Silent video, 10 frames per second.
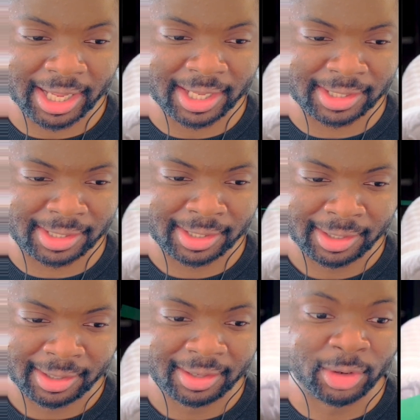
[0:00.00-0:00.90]
is.
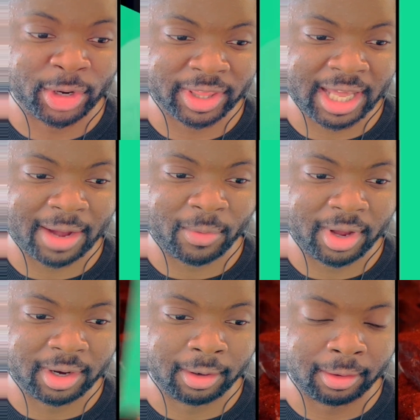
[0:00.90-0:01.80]
Look at that
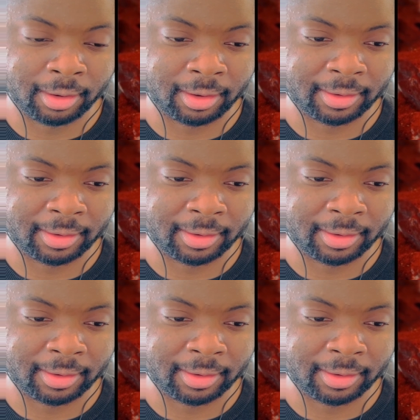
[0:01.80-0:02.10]
one. Oh.